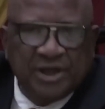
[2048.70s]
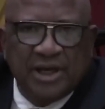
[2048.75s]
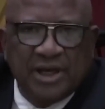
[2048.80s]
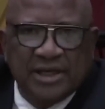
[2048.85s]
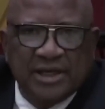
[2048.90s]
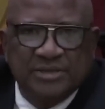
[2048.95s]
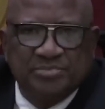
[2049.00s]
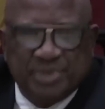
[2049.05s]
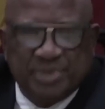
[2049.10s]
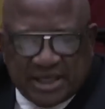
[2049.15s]
in
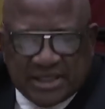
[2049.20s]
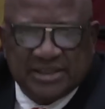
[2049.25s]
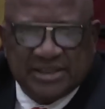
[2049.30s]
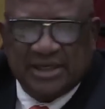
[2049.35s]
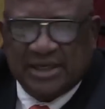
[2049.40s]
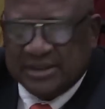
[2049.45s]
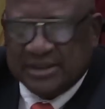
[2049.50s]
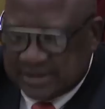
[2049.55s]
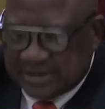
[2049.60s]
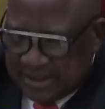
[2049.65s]
as
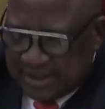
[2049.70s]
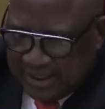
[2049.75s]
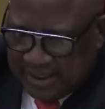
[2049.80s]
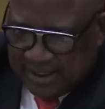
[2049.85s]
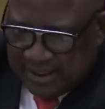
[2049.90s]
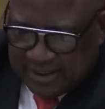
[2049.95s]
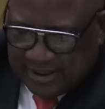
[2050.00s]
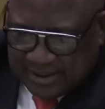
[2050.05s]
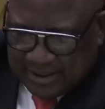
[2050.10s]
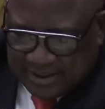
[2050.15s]
president,
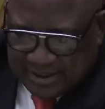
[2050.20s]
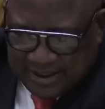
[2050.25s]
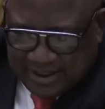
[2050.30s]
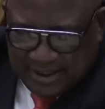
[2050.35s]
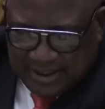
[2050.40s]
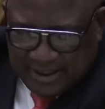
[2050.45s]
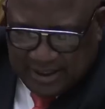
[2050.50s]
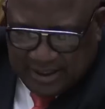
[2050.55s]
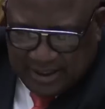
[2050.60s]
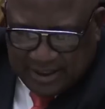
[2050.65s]

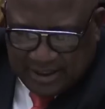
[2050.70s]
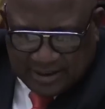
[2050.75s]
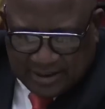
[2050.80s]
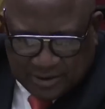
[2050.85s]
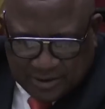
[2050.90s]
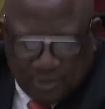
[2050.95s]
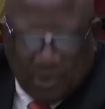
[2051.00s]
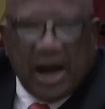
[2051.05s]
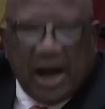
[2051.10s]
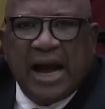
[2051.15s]
do